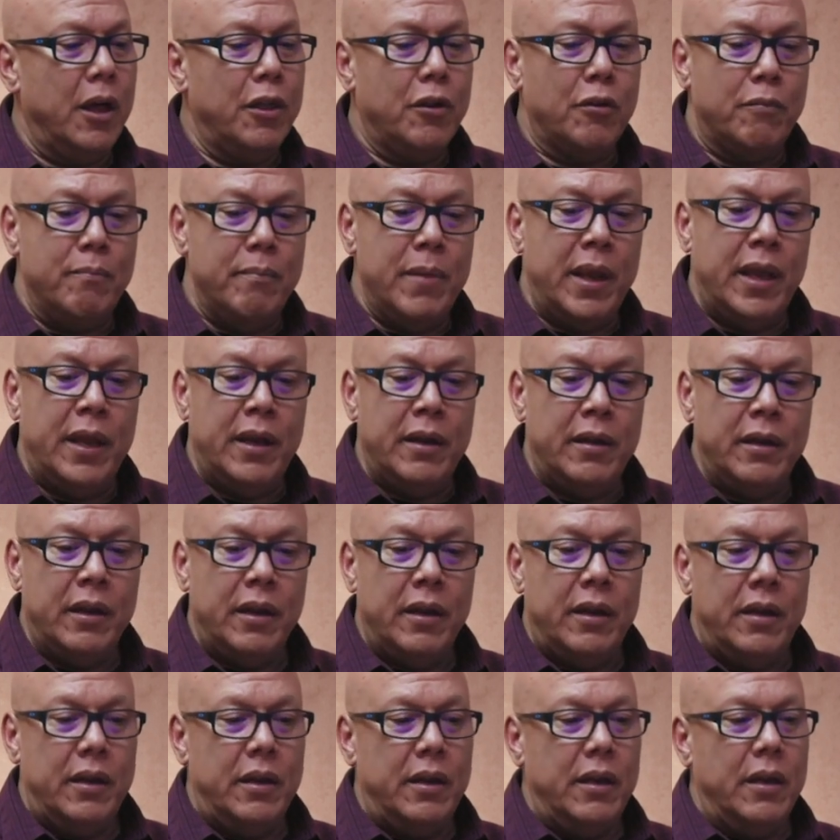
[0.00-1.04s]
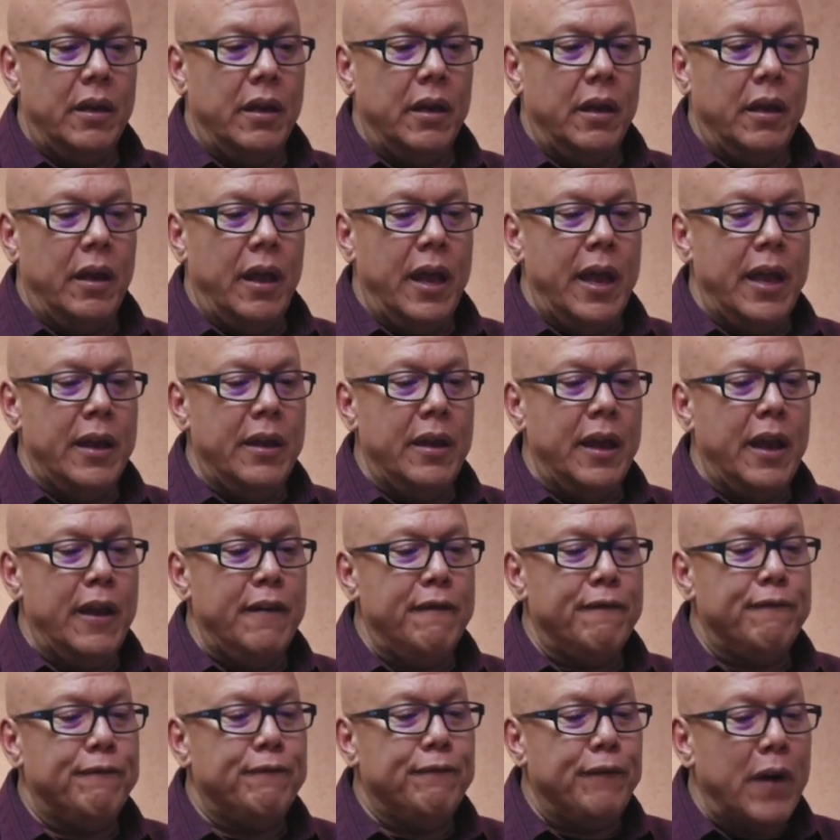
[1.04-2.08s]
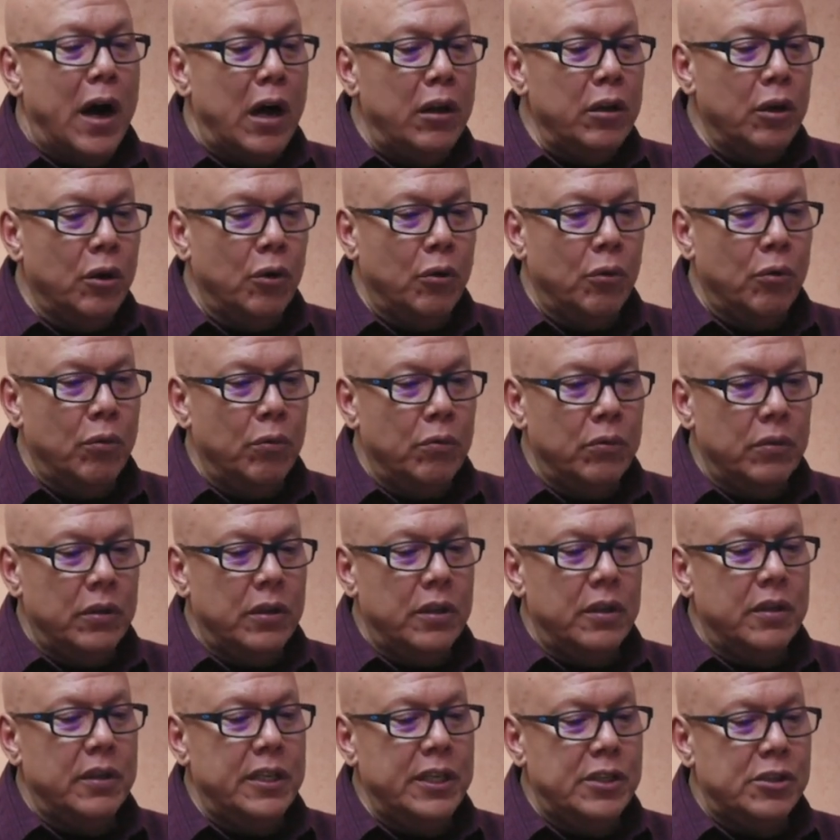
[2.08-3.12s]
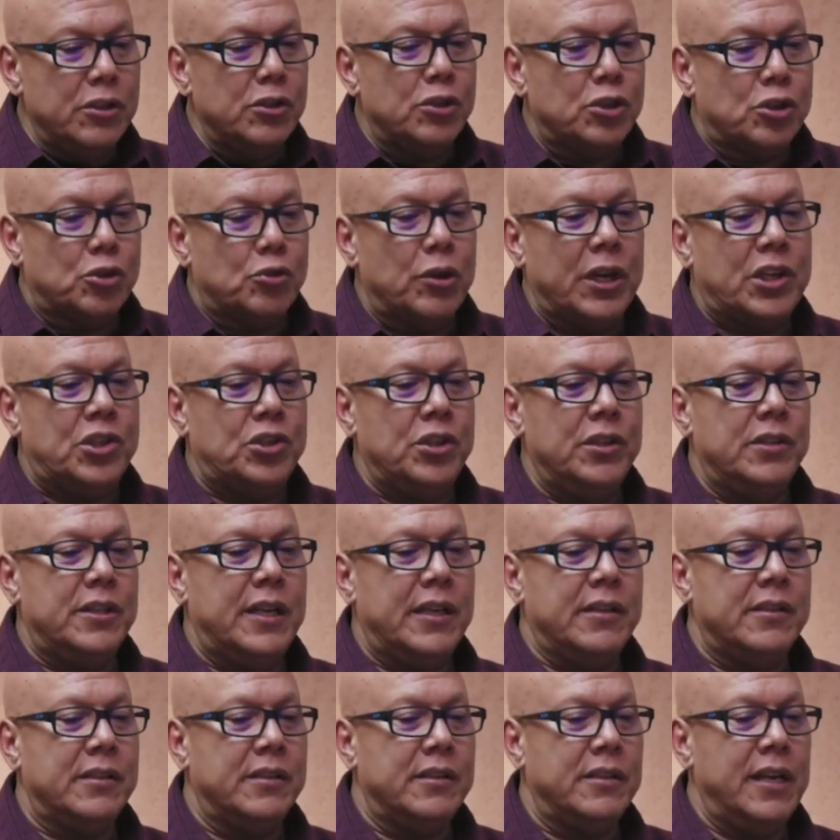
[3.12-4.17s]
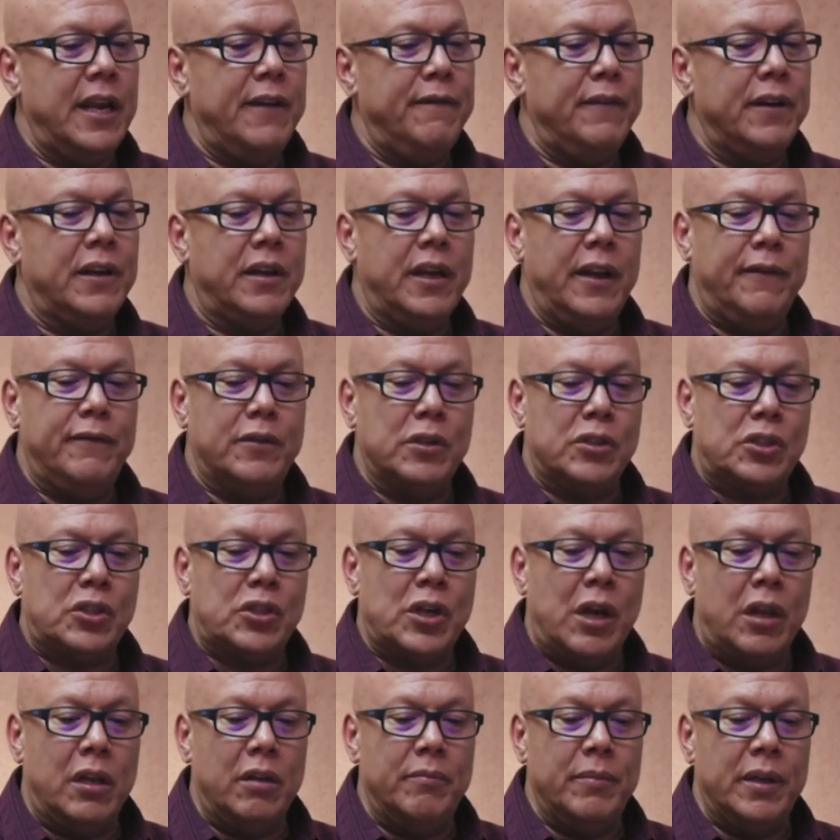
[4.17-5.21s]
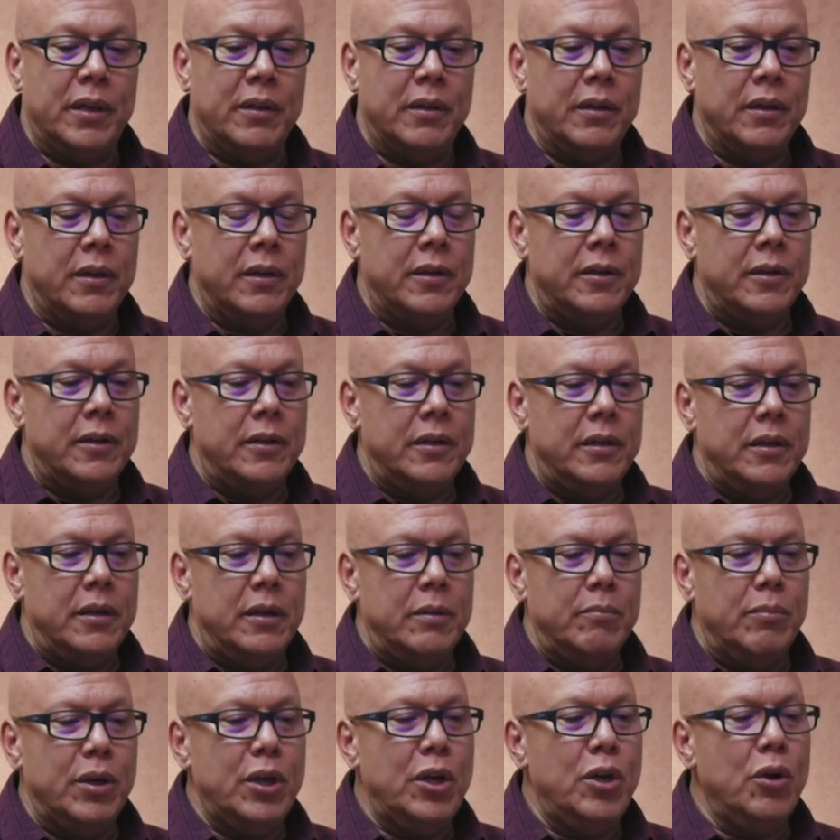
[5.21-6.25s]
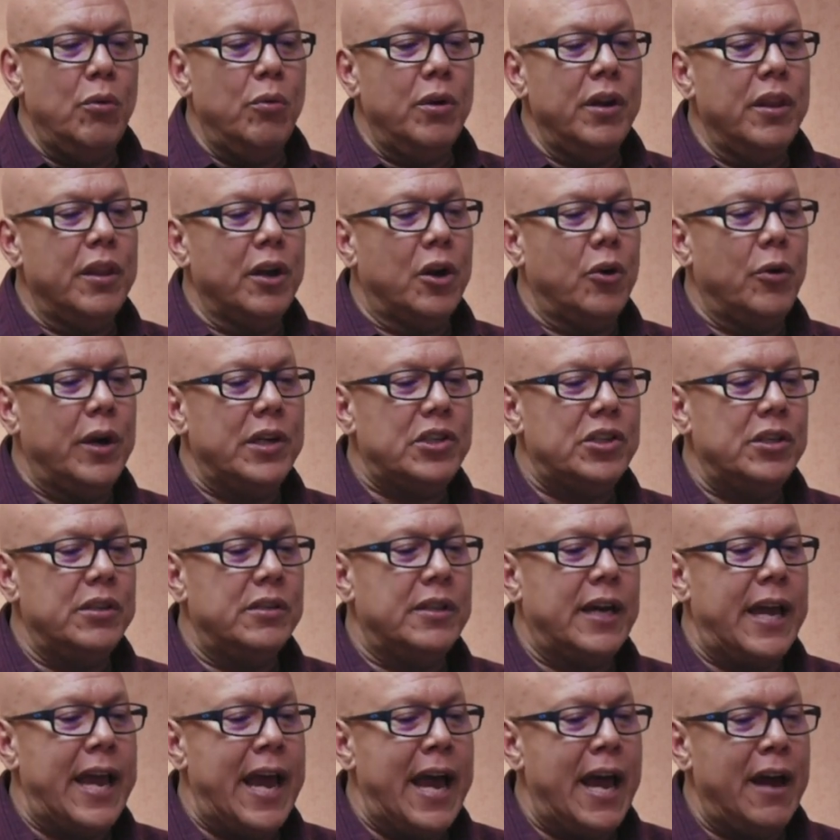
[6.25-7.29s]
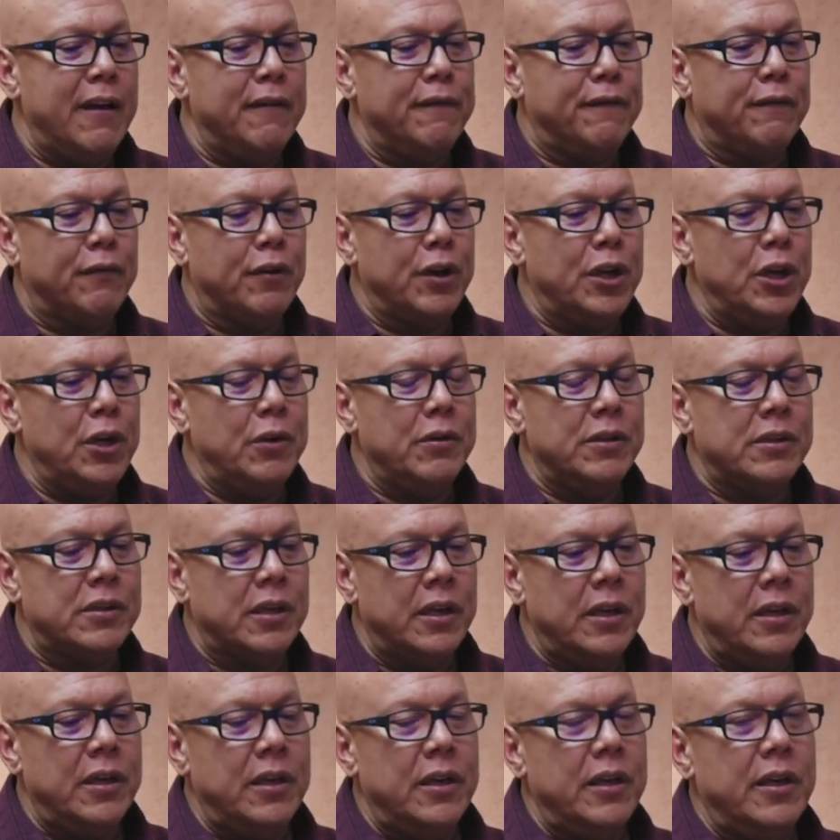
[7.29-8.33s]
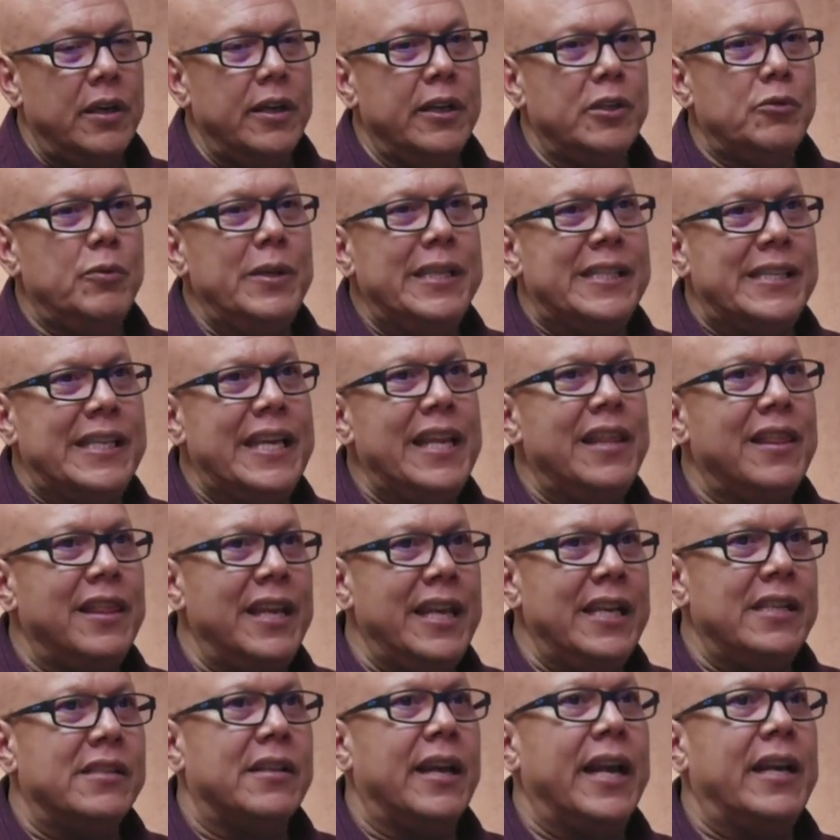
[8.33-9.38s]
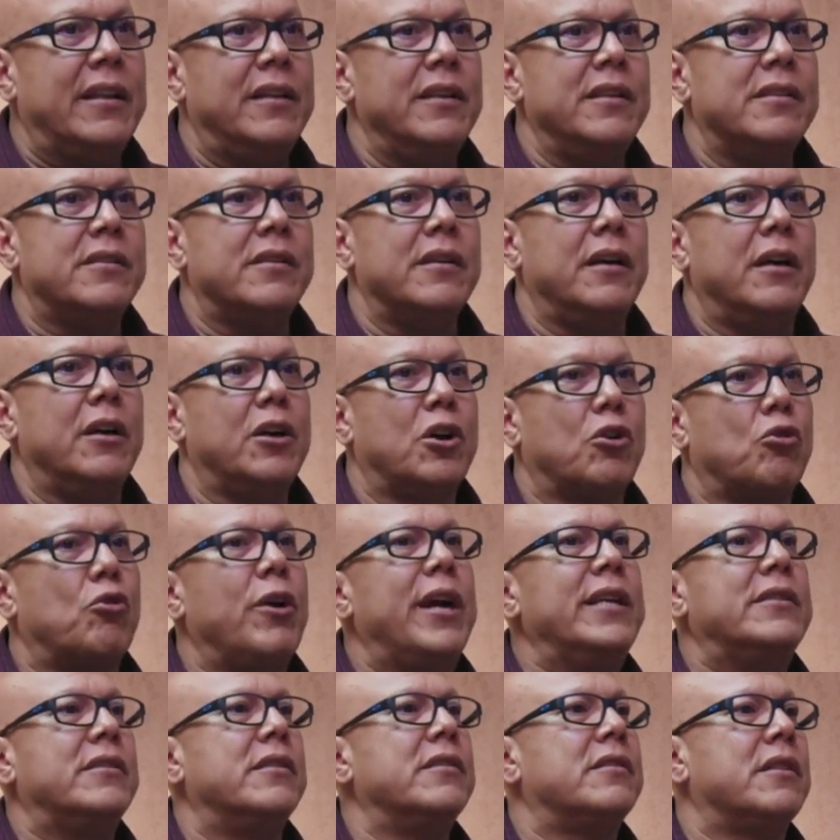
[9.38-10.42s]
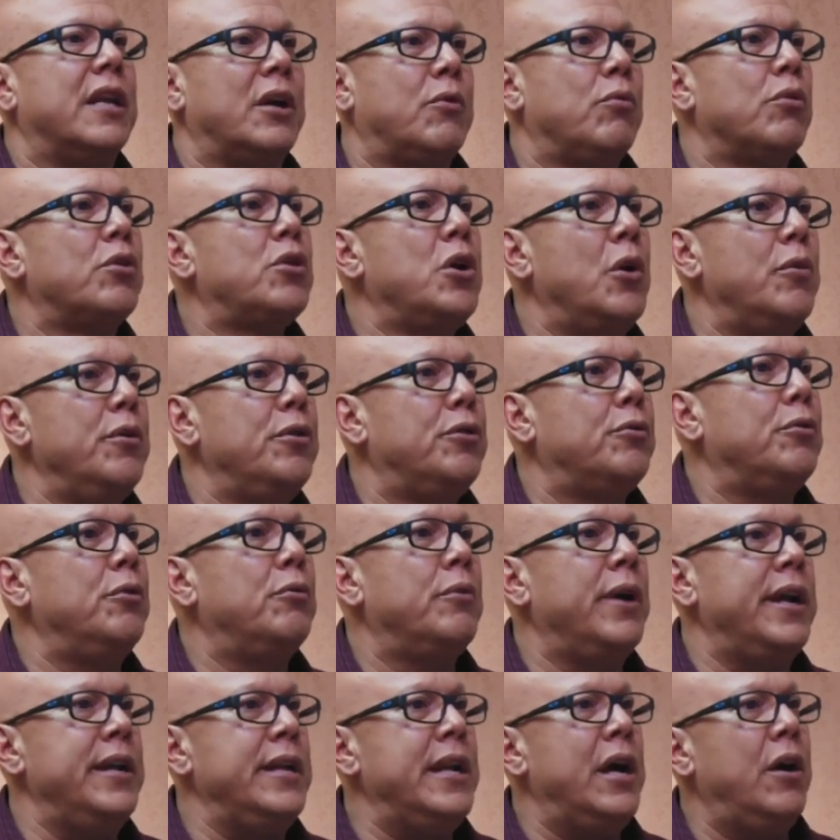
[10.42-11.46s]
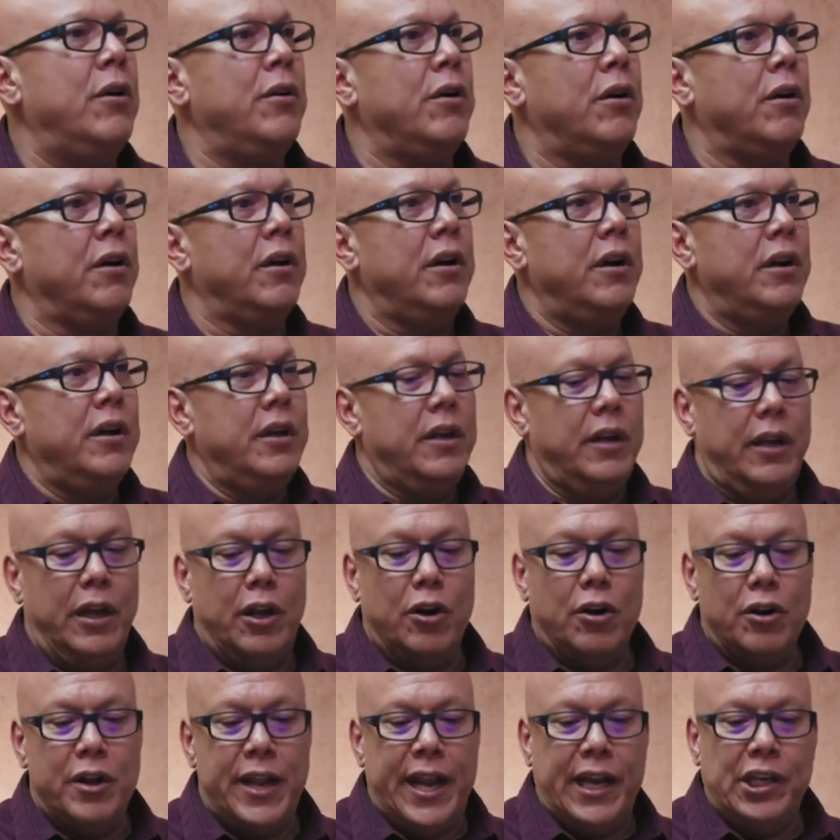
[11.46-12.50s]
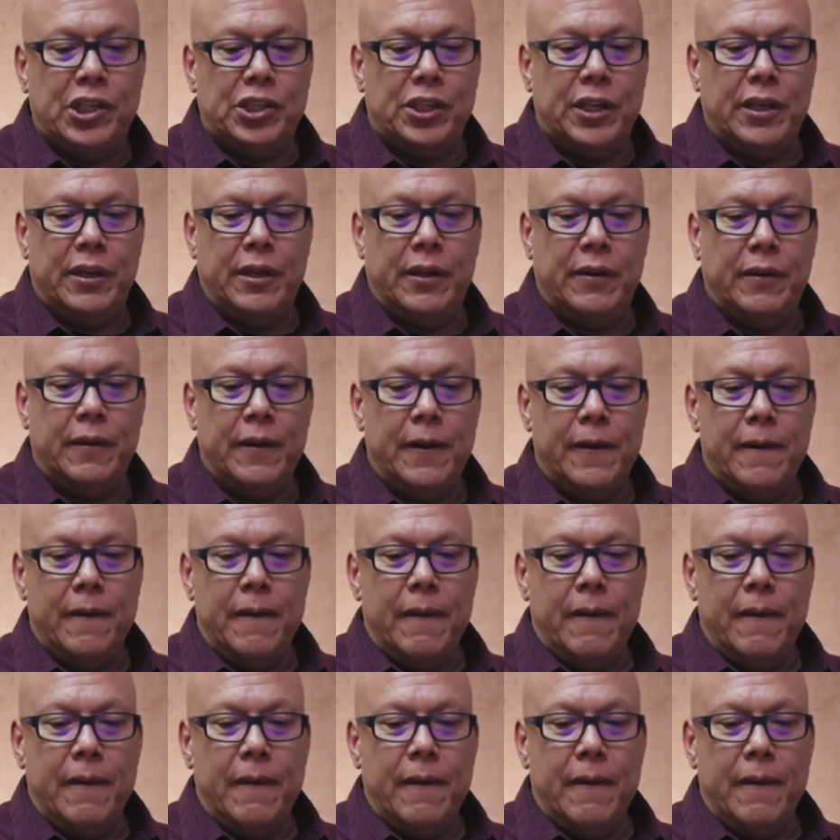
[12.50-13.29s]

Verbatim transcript: other men, and and follow these instructions as David gave to Solomon. But you know, one of the questions I have for you is is we see things like this, a crisis like we're going through right now in our in our nation, and